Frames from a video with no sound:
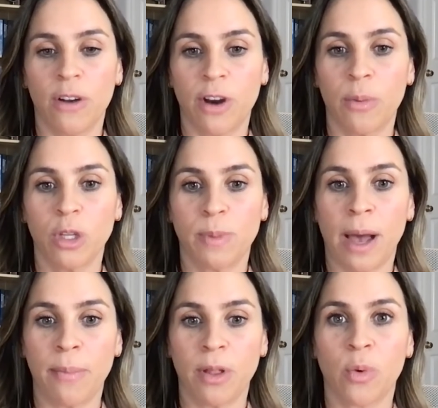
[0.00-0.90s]
of our most
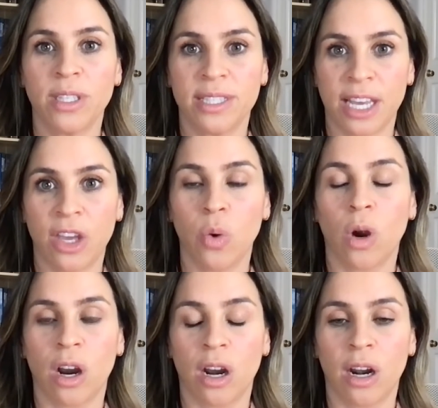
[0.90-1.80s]
popular ones is like, you
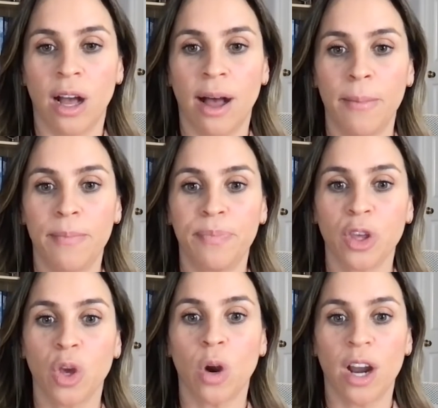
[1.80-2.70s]
are
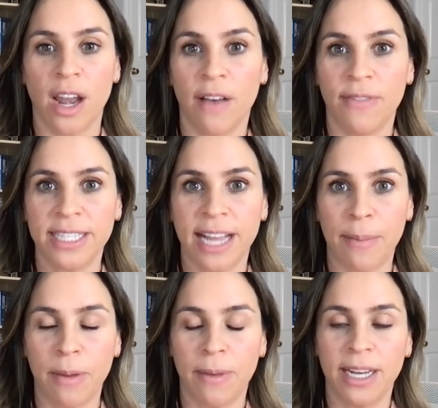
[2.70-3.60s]
enough, this
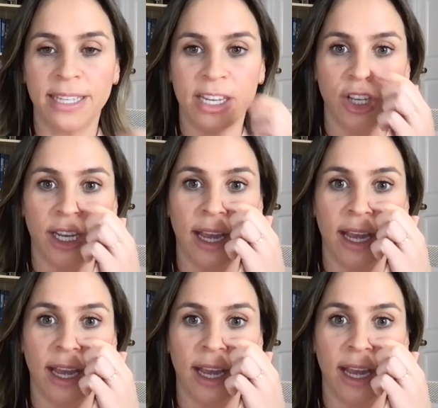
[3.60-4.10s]
tapping meditation.